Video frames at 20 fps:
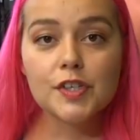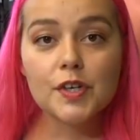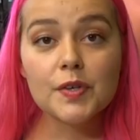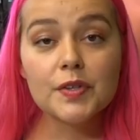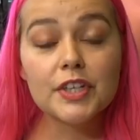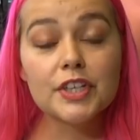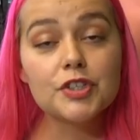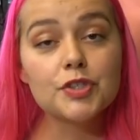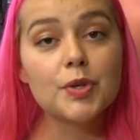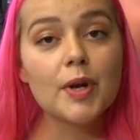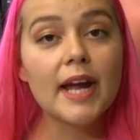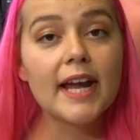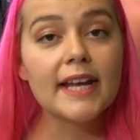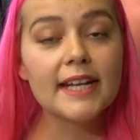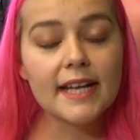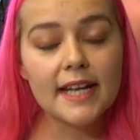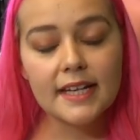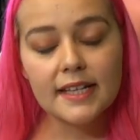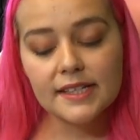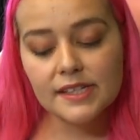So they
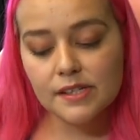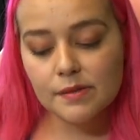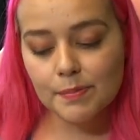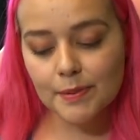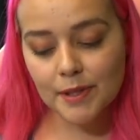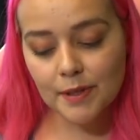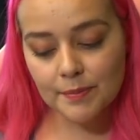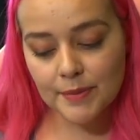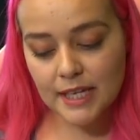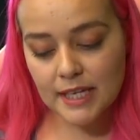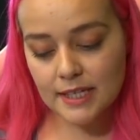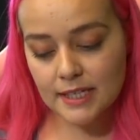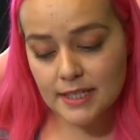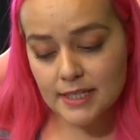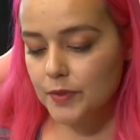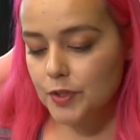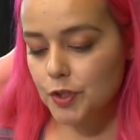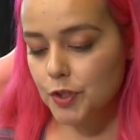tried an experiment